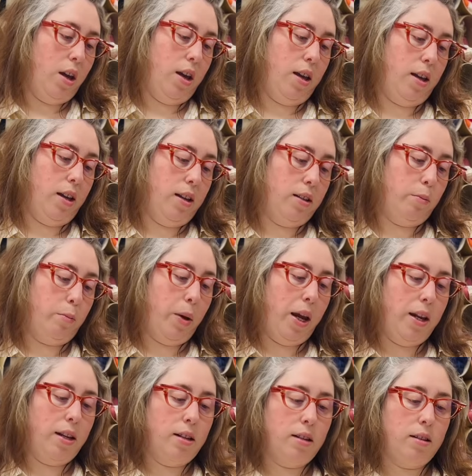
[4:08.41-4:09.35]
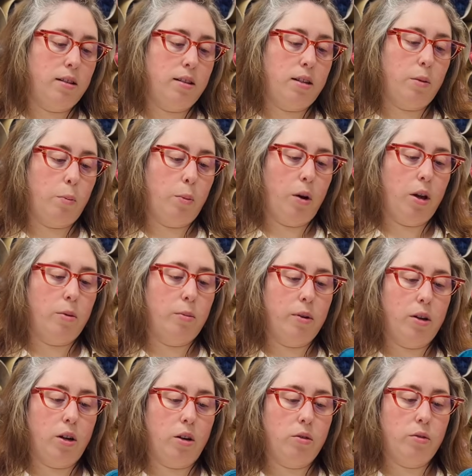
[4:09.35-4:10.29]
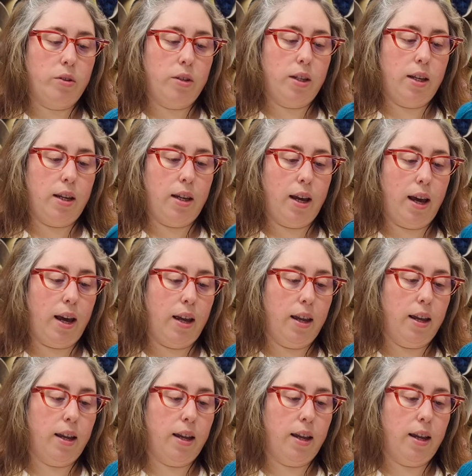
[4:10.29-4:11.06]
is Patons Diploma Gold DK,